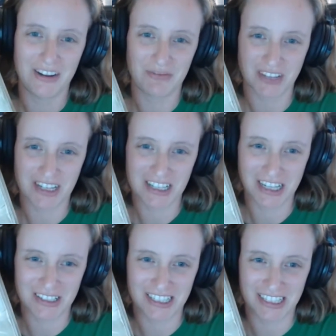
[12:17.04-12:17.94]
and
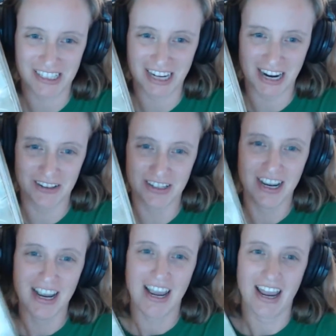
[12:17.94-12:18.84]
close this down.
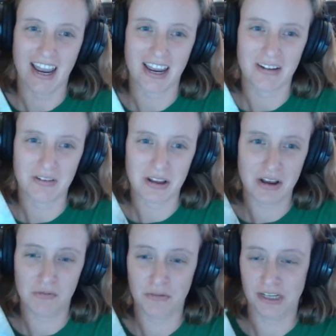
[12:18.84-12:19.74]
And
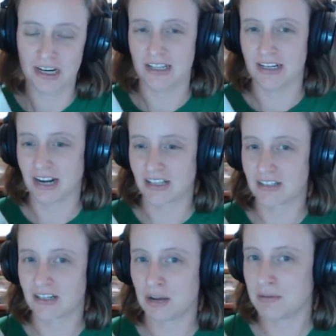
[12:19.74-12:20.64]
hopefully in the next
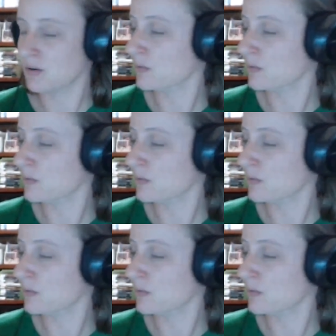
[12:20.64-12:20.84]
coming week,